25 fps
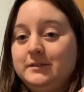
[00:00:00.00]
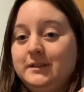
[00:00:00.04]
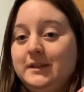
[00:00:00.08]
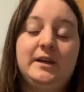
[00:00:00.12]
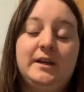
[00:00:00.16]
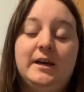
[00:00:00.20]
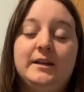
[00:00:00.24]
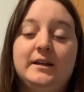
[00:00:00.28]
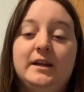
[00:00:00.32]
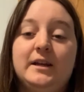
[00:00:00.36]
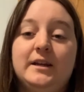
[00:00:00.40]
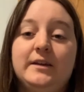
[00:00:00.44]

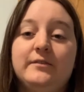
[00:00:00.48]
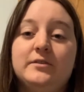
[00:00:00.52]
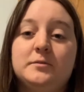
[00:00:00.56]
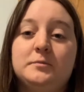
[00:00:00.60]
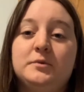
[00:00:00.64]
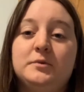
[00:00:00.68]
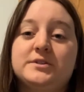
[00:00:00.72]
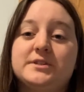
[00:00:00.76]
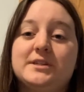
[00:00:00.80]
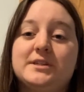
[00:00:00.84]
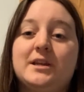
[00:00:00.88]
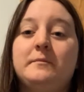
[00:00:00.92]
and any of the
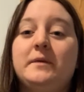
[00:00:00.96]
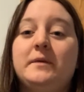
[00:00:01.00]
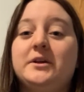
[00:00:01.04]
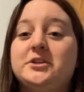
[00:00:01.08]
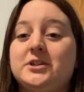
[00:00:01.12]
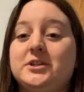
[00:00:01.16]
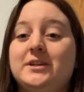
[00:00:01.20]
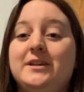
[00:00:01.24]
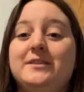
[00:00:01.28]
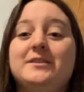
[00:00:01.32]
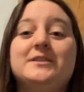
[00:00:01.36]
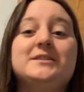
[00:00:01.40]
books that I
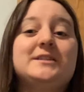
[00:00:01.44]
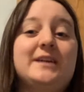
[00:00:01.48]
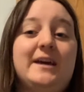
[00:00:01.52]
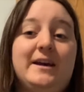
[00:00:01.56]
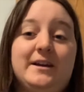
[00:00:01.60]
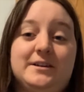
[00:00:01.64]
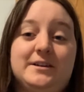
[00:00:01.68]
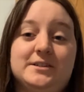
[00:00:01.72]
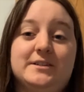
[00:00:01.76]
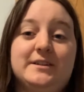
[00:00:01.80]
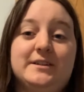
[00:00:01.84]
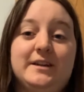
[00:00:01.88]
mentioned in the
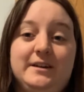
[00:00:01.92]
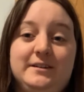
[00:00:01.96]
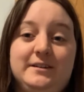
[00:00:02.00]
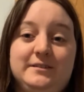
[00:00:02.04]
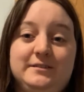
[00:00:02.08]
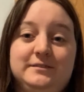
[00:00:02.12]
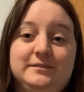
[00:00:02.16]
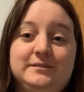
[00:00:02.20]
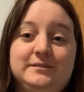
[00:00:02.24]
tag today.